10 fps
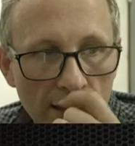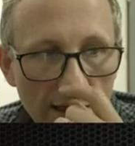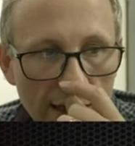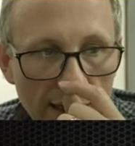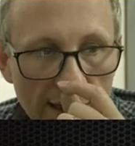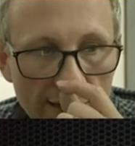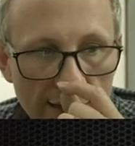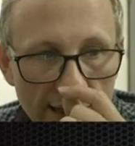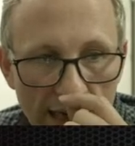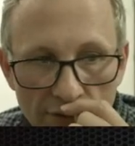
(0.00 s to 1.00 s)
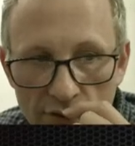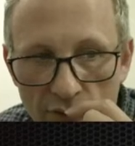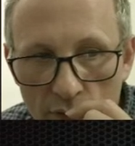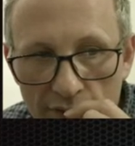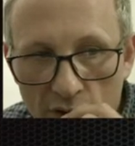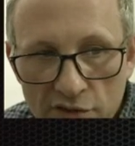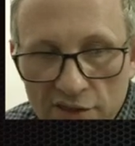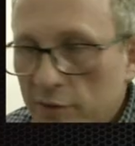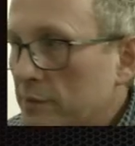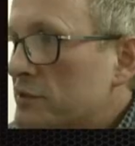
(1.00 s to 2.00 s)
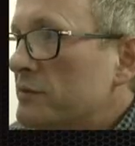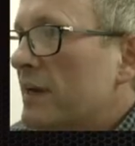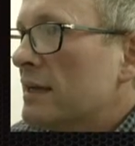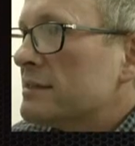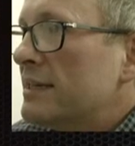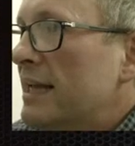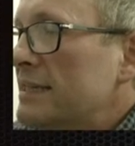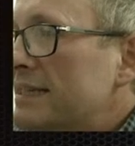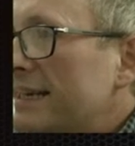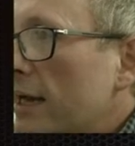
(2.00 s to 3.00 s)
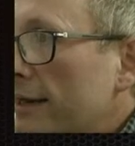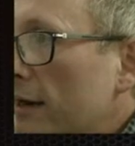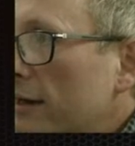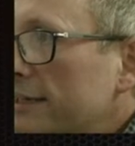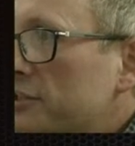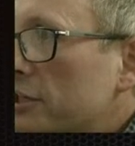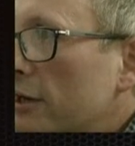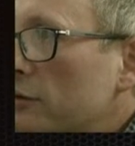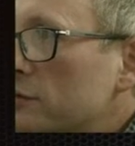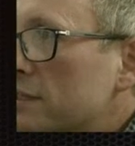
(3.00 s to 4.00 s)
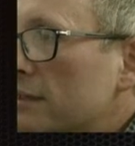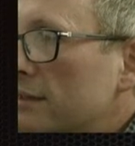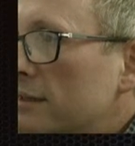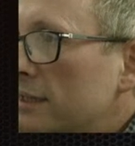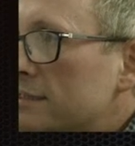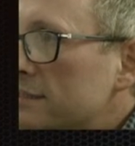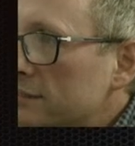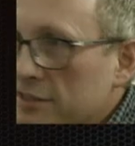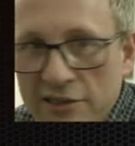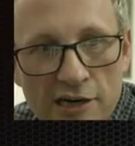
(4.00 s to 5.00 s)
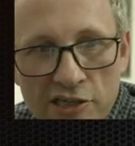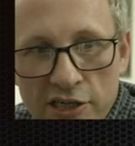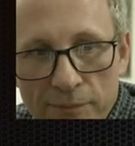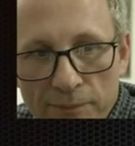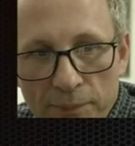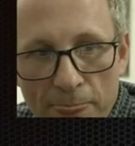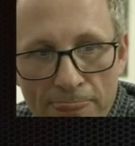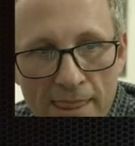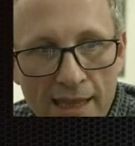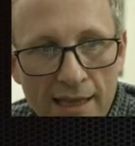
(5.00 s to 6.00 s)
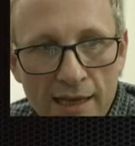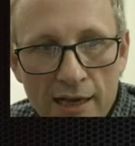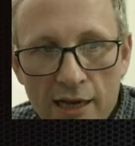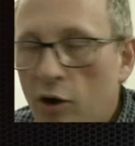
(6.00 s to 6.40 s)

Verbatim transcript: Uh, that I gave on the 4th of October 2018, and I chose this structure uh,